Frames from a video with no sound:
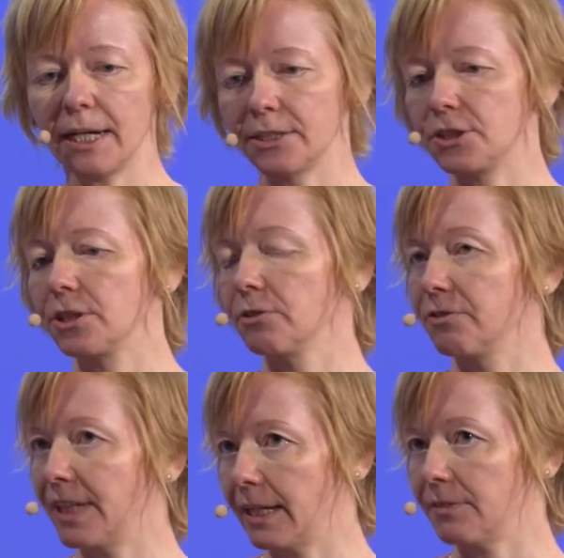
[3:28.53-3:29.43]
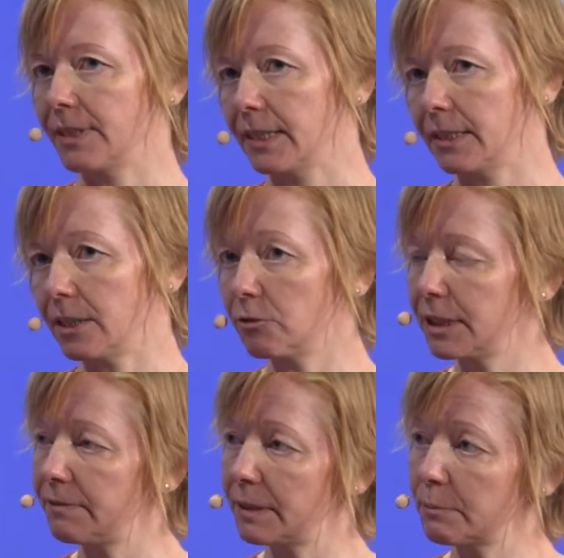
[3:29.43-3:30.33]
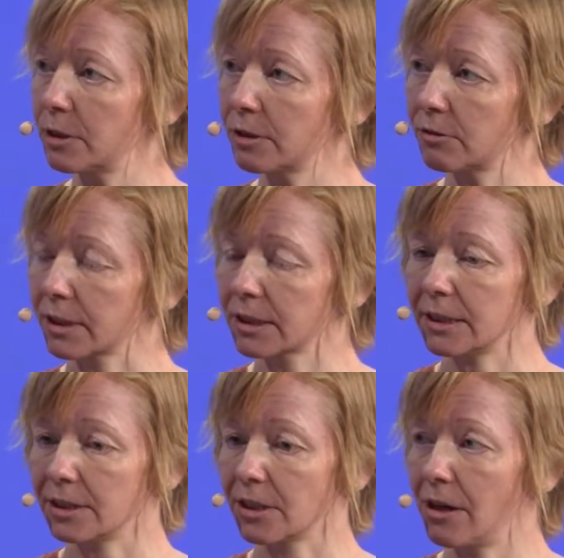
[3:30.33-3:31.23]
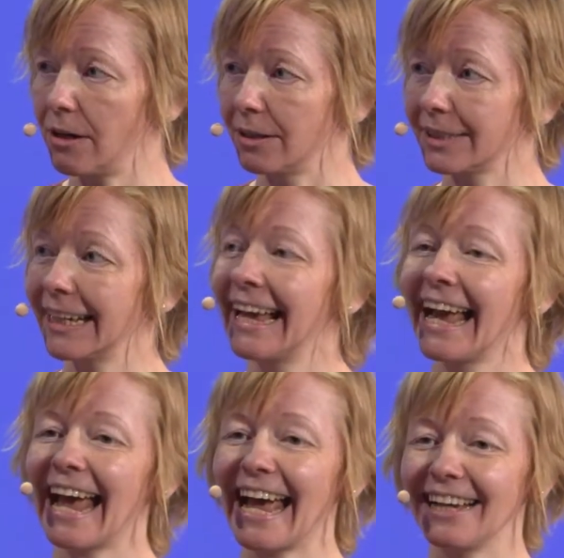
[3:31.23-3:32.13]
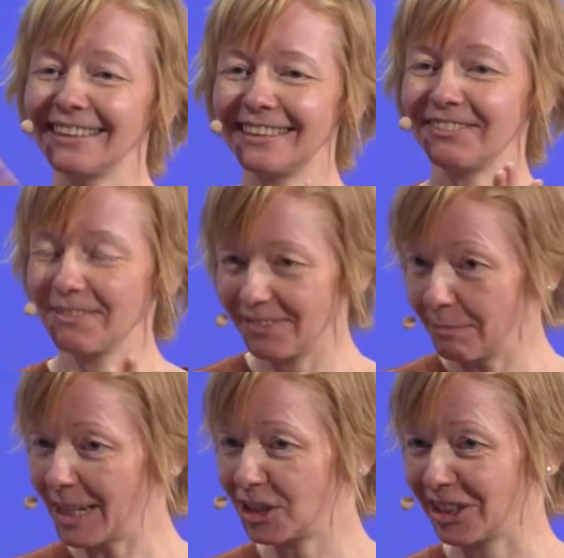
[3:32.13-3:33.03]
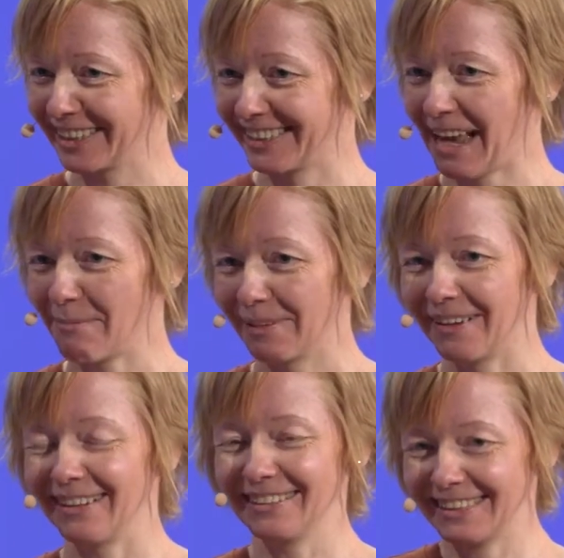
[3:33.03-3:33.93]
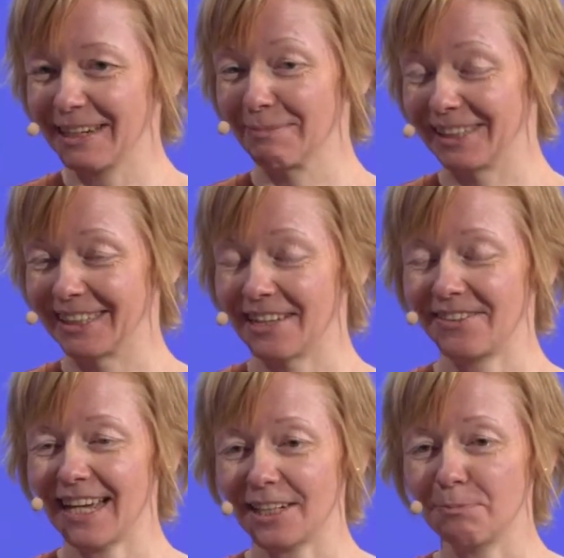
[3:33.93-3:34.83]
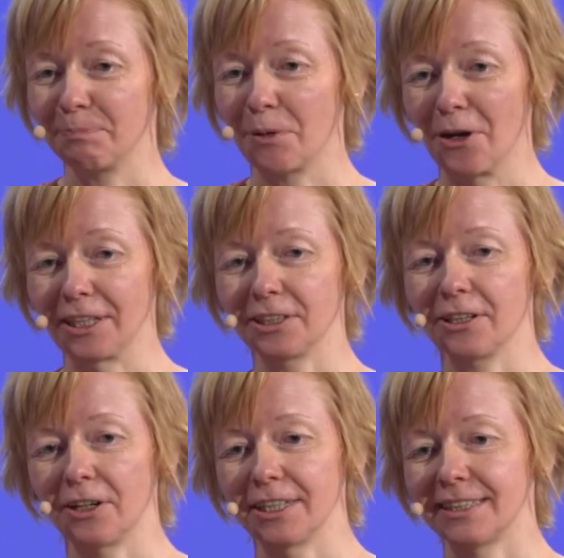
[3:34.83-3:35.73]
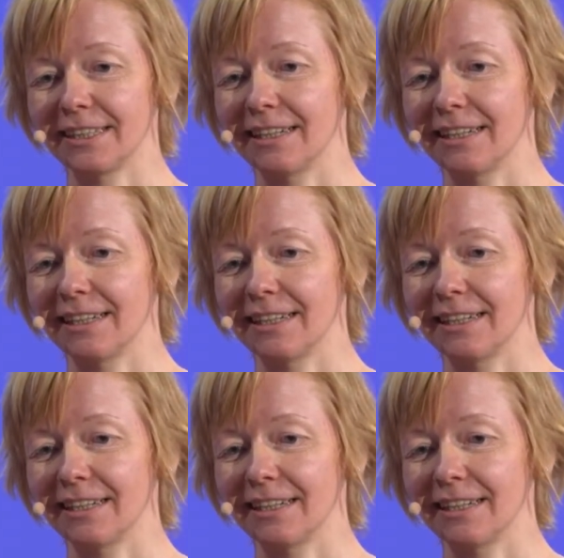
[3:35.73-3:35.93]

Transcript: And so then the Neon EVM contract is called, and the magic is happening at that point, because